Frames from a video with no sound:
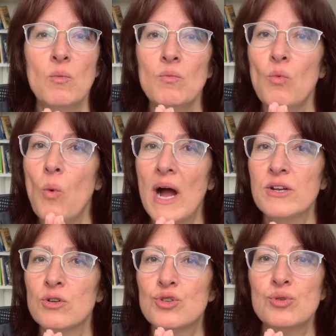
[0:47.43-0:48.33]

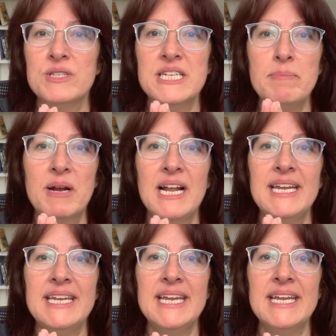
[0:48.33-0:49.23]
one or two deep
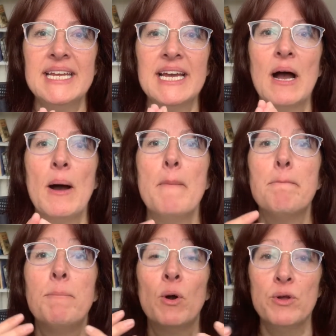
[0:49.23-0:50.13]
cleaning
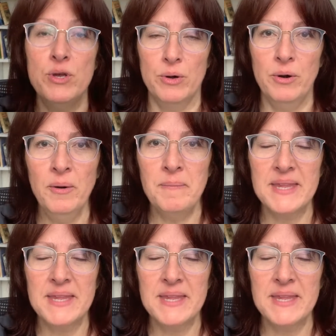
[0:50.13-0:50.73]
per year.